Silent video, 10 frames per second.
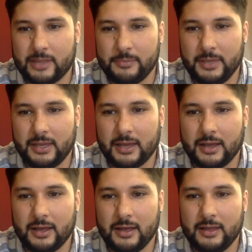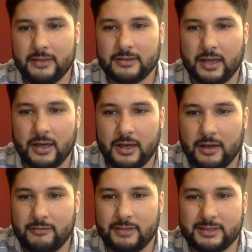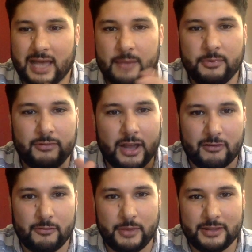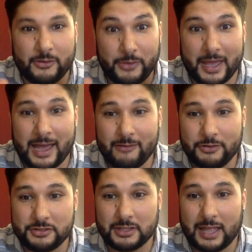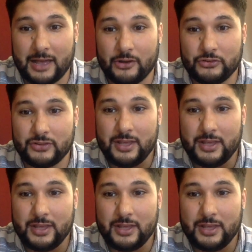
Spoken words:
that because of the type of government that we have, which allows